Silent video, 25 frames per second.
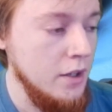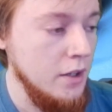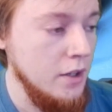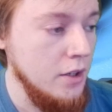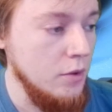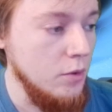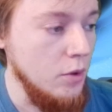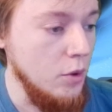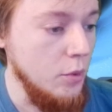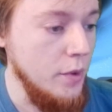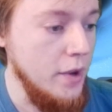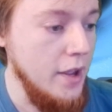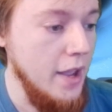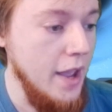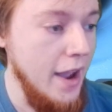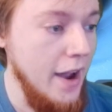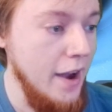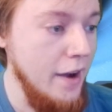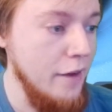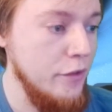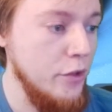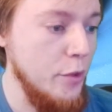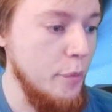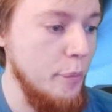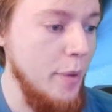Well, we
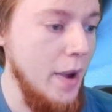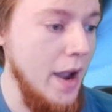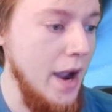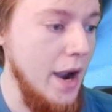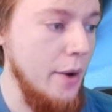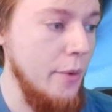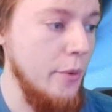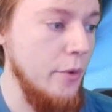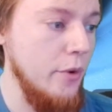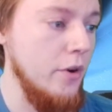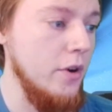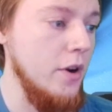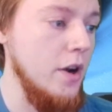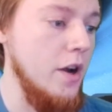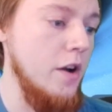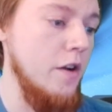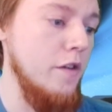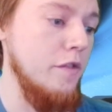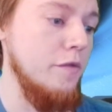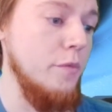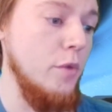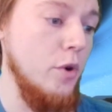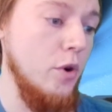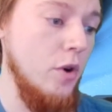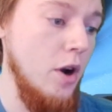have the power of
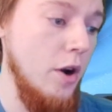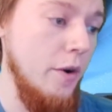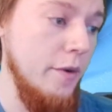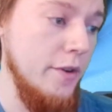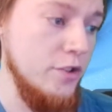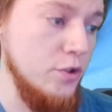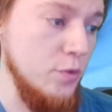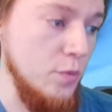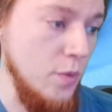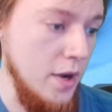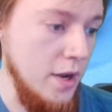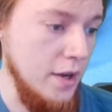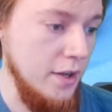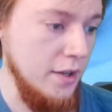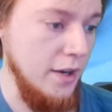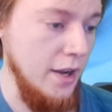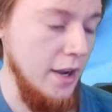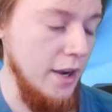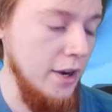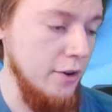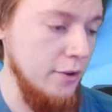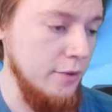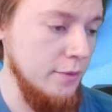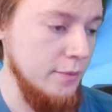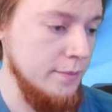Mirari's Wake
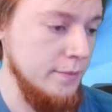now.